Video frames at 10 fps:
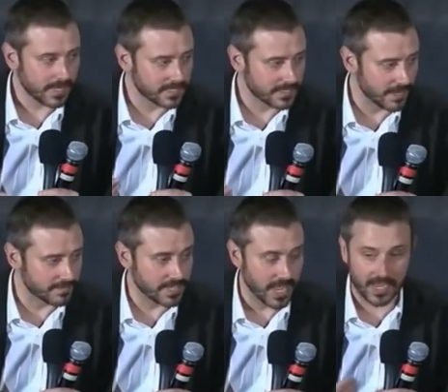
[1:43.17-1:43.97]
Instead
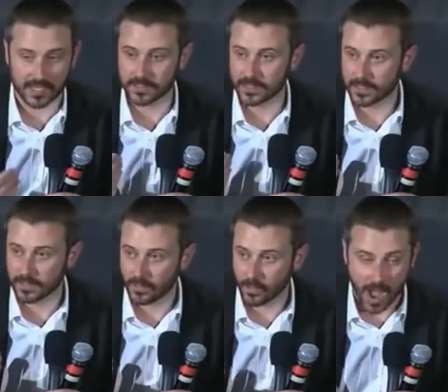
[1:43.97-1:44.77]
of saying,
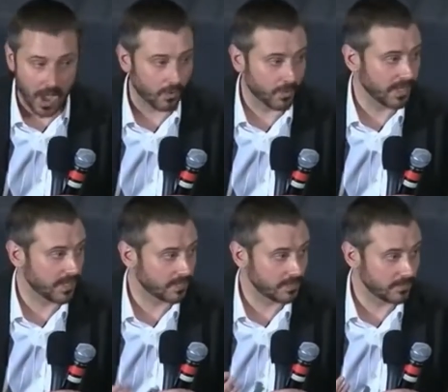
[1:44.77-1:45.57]
wow,
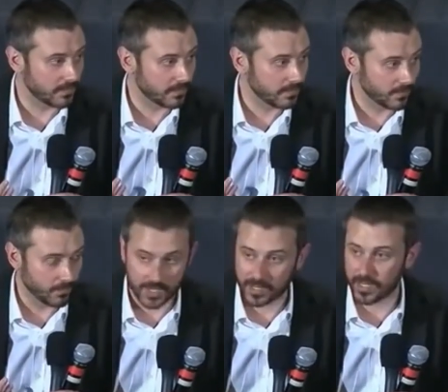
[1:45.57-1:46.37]
we, we
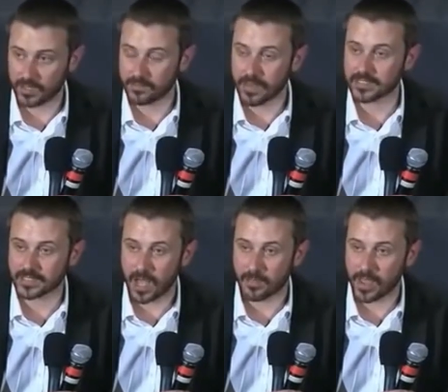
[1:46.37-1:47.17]
really
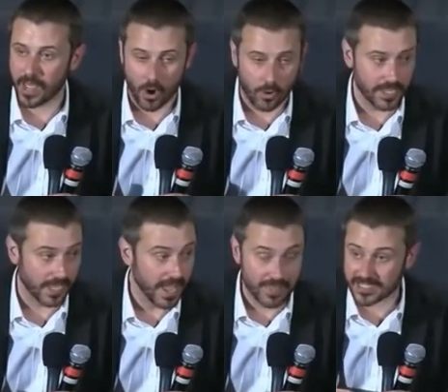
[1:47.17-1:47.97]
messed up, and
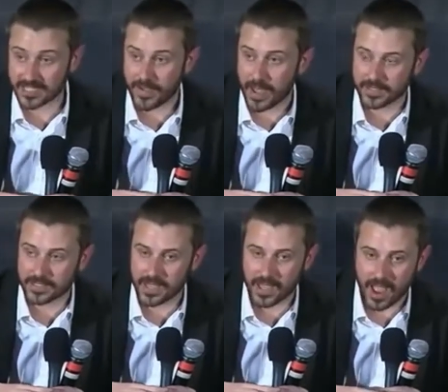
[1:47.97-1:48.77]
owning it, and that stuff
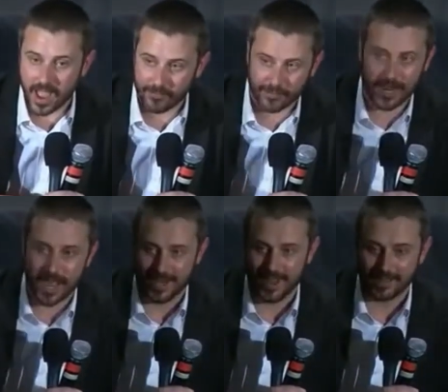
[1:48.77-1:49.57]
happens every
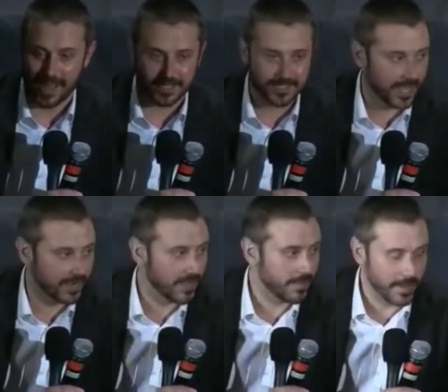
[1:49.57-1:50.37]
day in
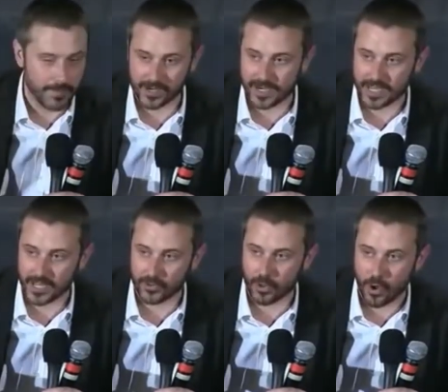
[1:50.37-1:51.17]
Afghanistan. People are getting
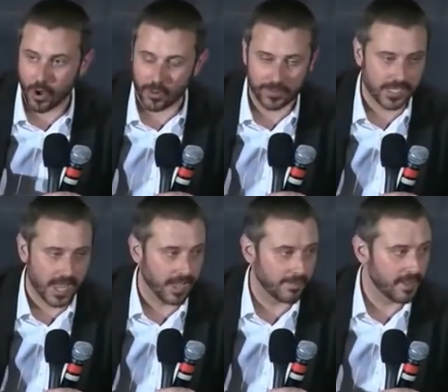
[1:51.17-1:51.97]
killed all the
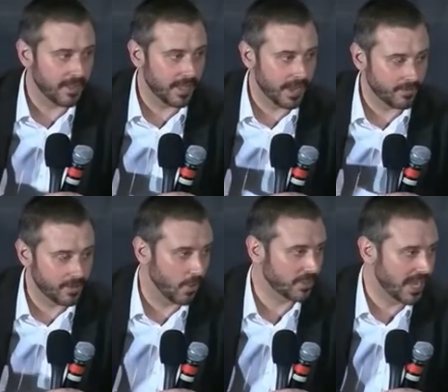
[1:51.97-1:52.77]
time that have
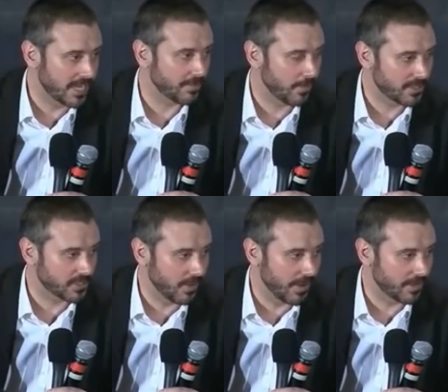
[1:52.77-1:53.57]
no attachment
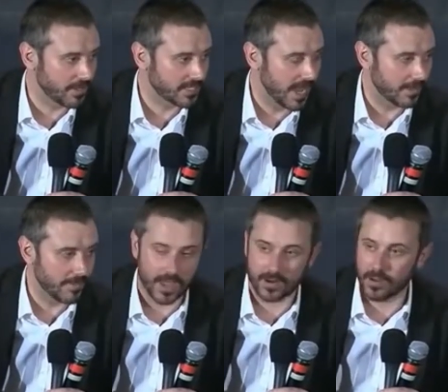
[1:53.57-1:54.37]
whatsoever to the
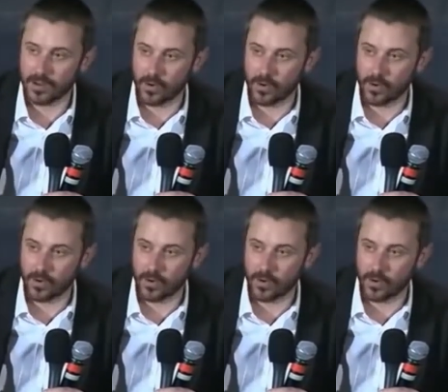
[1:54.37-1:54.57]
Taliban